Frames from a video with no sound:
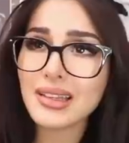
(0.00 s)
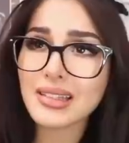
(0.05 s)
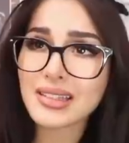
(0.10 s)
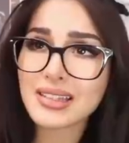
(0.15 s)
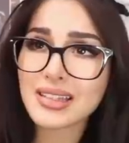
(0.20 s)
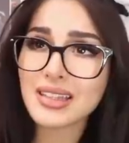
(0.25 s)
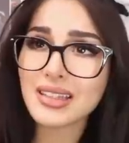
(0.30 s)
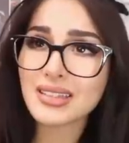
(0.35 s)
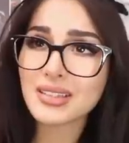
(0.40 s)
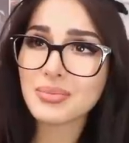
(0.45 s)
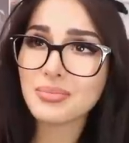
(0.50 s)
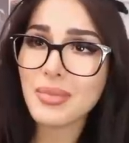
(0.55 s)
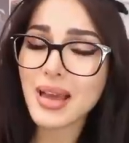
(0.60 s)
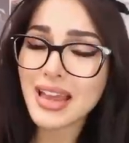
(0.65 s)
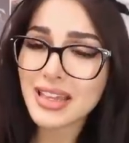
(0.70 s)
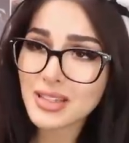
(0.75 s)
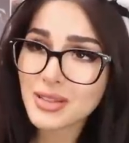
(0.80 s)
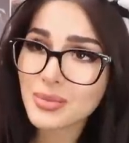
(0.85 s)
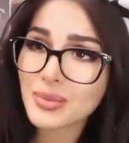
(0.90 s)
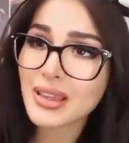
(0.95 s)
is this
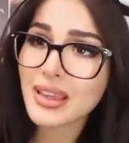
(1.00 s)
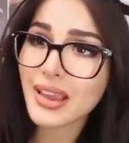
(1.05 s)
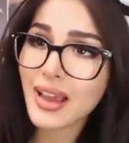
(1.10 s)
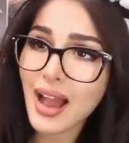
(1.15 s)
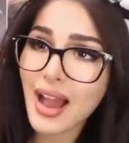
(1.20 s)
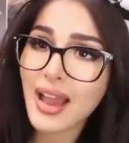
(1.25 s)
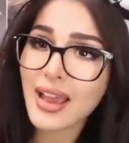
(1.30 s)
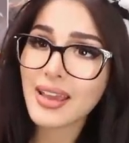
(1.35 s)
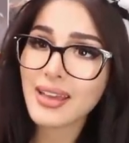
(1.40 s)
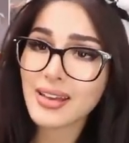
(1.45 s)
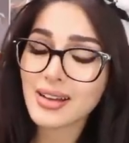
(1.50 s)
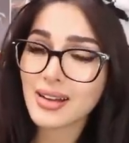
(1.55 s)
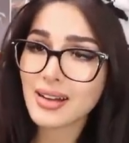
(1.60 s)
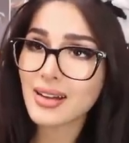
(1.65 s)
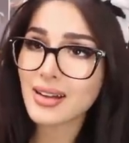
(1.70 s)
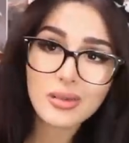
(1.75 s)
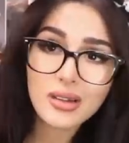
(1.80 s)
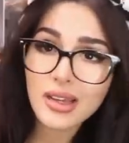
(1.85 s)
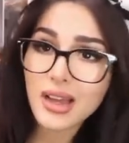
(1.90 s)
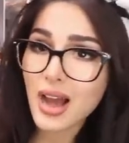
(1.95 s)
mess we got
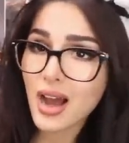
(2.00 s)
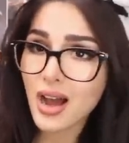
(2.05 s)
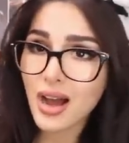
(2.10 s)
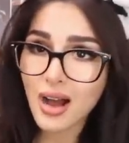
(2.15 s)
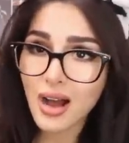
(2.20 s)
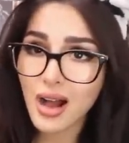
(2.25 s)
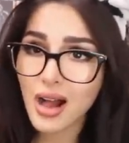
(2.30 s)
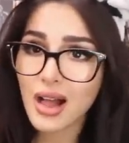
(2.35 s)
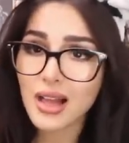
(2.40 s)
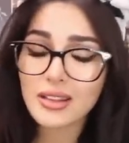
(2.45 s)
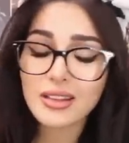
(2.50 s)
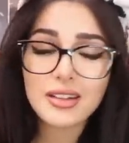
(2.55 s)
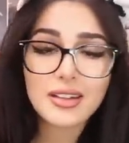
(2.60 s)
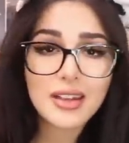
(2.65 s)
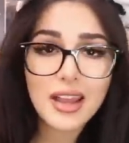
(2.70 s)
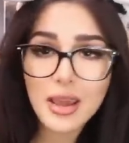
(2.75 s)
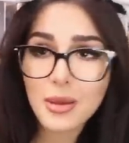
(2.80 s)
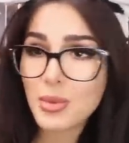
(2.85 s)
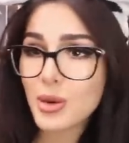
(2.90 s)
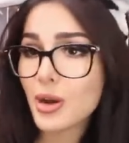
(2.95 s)
here? We got all the
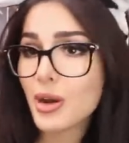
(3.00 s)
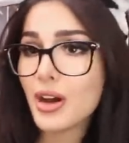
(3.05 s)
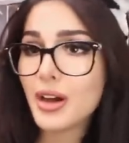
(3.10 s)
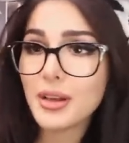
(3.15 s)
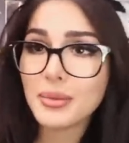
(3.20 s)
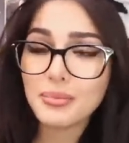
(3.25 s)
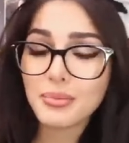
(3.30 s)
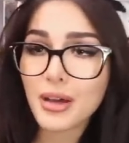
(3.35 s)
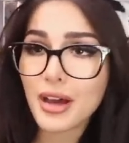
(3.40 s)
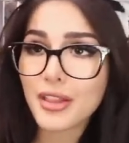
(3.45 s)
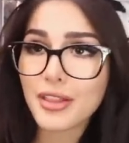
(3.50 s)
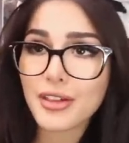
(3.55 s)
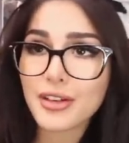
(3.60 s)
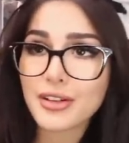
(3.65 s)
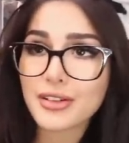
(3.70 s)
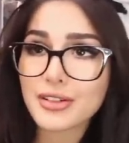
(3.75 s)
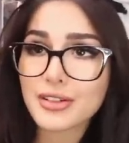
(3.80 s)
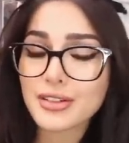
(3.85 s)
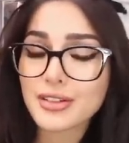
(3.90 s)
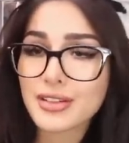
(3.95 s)
neighborhood
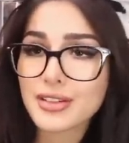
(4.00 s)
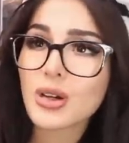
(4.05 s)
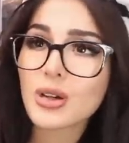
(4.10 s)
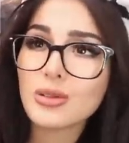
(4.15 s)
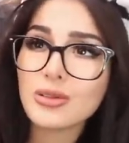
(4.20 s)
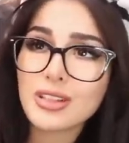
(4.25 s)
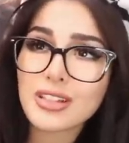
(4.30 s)
mothers who